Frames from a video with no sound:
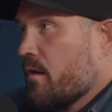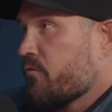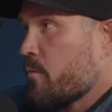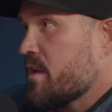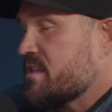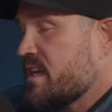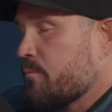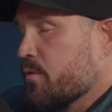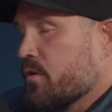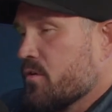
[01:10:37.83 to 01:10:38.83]
from a
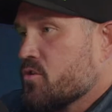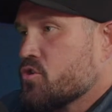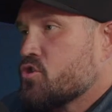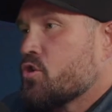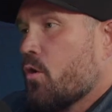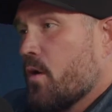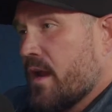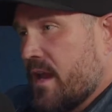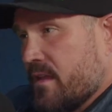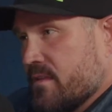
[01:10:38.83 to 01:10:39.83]
deeper
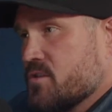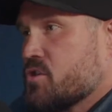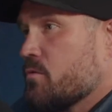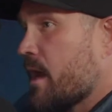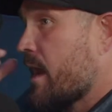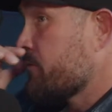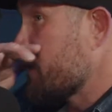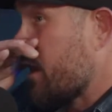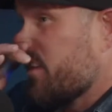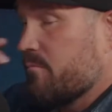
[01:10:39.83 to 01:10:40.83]
joy that you have
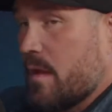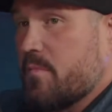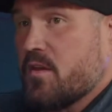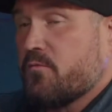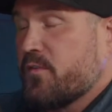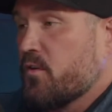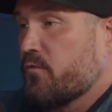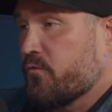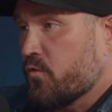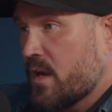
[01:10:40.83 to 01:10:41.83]
now that maybe you feel
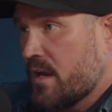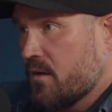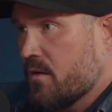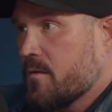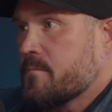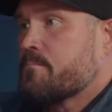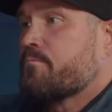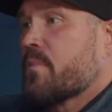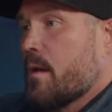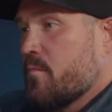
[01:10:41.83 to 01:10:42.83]
freer.
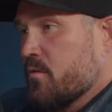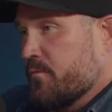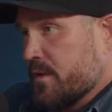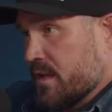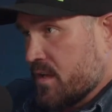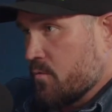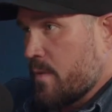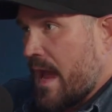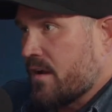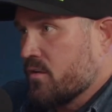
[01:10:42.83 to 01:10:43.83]
Maybe you feel like you're
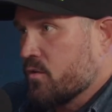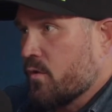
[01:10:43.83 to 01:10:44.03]
back on the